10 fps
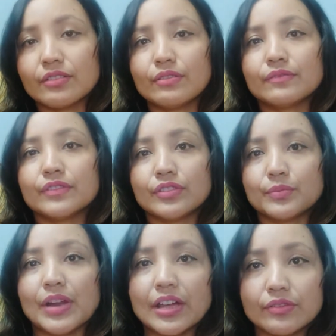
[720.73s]
of the
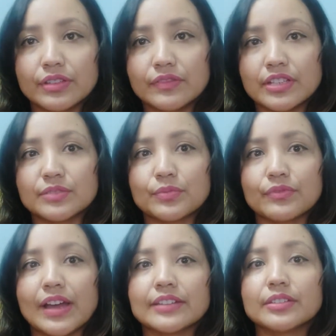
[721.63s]
prior events
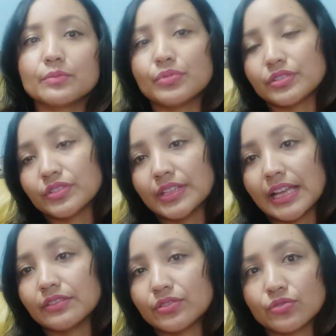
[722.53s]
provide the impression
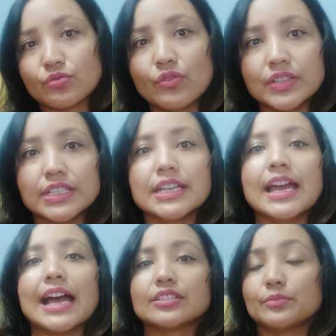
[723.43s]
that the story
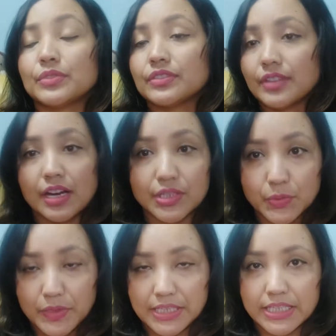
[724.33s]
has a bizarre
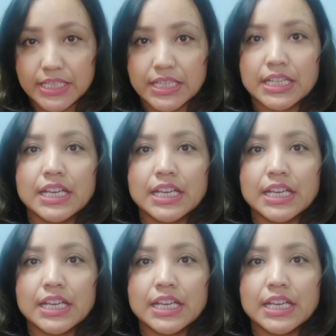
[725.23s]
twist.